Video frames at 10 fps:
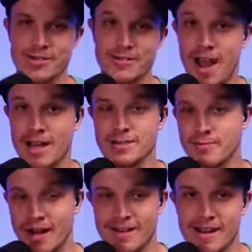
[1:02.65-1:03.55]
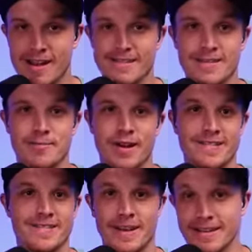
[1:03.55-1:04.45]
So I actually monetized it by
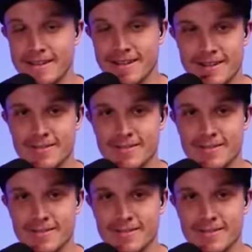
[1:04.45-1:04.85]
selling it.